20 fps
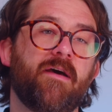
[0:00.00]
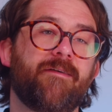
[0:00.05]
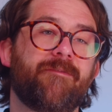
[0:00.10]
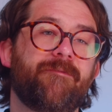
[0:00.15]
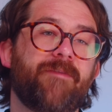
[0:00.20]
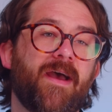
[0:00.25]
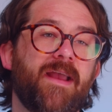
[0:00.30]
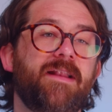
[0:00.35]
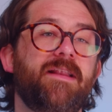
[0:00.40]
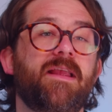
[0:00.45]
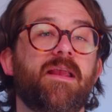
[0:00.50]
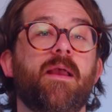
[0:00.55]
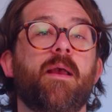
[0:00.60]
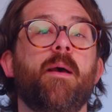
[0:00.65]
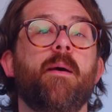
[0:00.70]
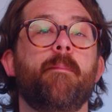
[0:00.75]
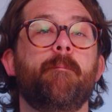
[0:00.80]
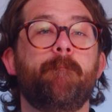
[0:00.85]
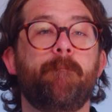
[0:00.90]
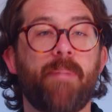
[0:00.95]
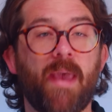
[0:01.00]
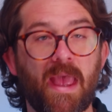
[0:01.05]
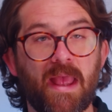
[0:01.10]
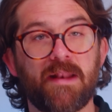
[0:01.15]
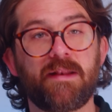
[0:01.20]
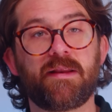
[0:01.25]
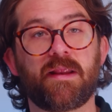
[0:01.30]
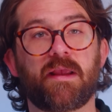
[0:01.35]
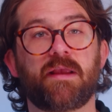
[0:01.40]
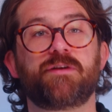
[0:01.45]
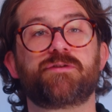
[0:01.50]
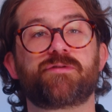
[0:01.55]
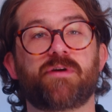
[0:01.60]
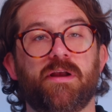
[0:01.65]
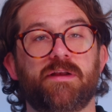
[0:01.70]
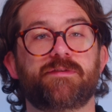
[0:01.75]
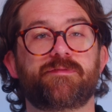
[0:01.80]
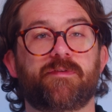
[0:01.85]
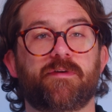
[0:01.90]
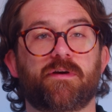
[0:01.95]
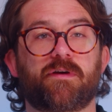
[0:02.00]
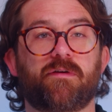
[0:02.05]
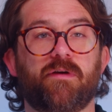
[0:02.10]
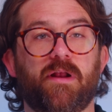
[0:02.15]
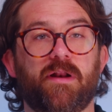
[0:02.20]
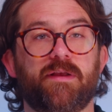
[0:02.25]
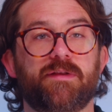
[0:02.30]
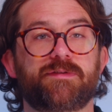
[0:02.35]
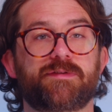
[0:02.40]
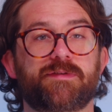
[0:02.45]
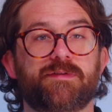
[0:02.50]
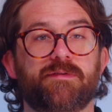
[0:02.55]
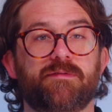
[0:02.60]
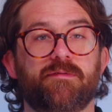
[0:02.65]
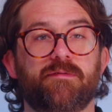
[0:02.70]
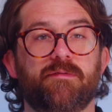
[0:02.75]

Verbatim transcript: finding pending transfer credits.